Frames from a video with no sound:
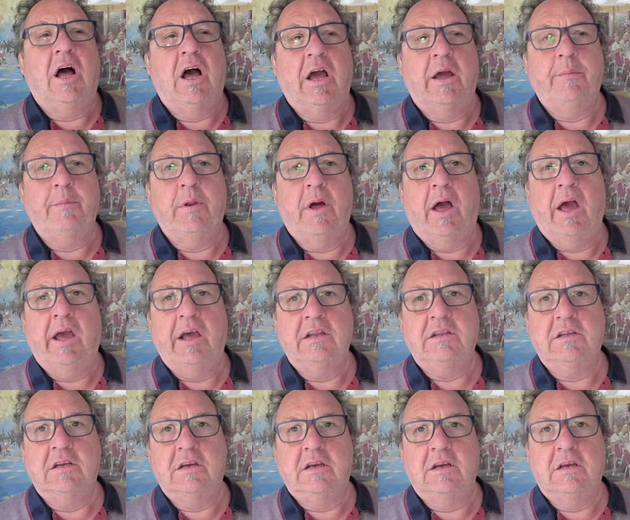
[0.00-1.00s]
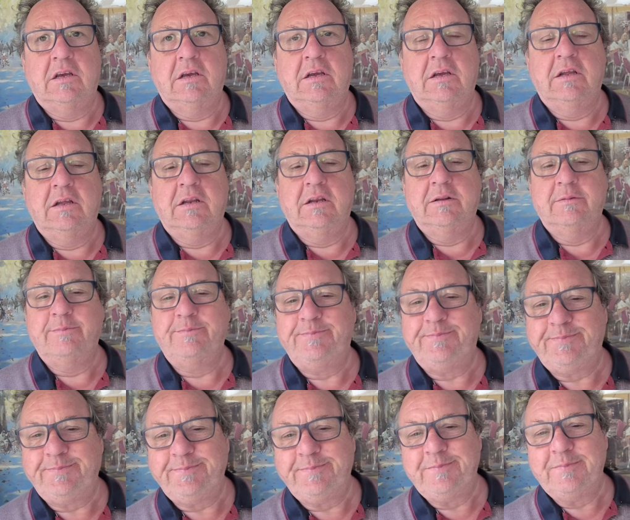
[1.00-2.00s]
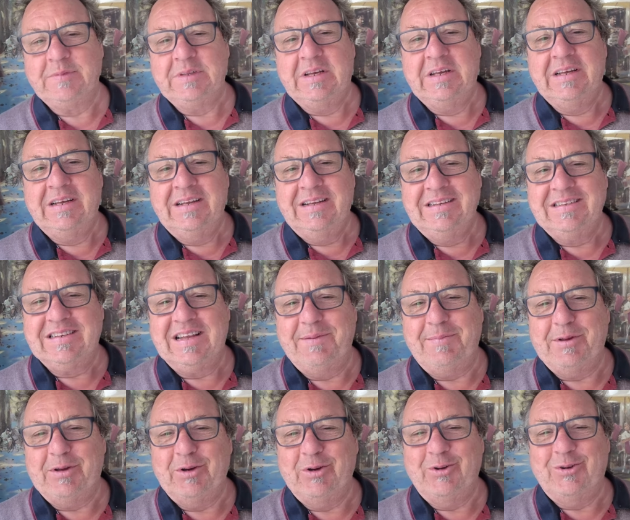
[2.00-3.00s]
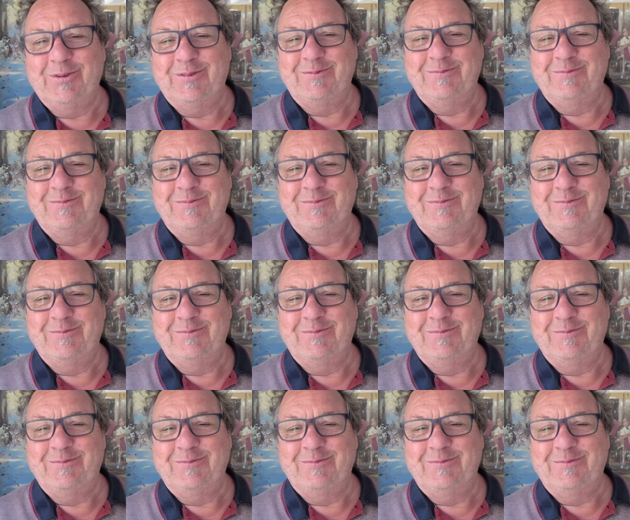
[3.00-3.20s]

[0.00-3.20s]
I'm dieting. It's going to be good.